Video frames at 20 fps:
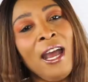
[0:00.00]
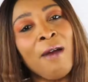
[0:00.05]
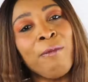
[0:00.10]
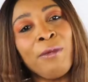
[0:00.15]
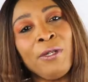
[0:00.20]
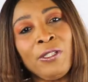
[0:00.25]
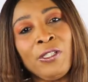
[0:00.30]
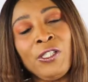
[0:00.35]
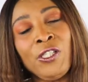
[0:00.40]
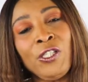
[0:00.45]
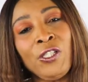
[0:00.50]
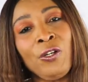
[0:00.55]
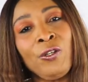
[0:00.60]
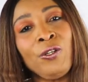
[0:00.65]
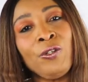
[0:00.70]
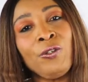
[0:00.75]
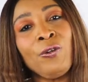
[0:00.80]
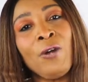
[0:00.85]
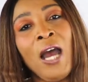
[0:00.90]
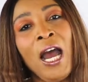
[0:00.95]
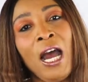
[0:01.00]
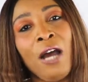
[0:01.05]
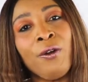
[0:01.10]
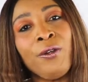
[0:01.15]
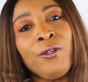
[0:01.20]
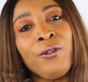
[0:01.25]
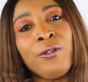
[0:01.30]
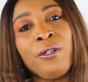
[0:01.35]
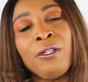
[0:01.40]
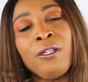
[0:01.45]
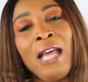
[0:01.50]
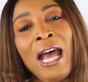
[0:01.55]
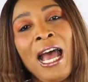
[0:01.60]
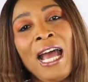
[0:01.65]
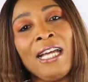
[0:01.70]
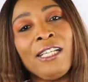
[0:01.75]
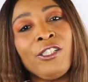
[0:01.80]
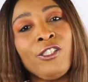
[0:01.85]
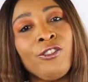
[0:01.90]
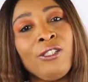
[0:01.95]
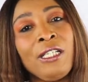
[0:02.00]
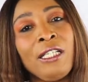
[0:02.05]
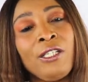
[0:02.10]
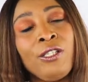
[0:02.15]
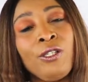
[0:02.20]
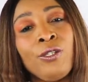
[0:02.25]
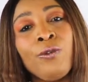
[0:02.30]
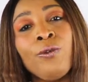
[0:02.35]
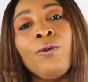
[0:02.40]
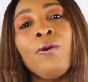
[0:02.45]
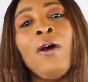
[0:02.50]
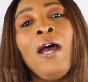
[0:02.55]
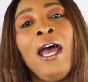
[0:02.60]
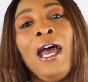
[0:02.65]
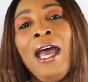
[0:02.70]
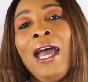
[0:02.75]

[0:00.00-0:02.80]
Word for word: I'm going to show you how you could actually do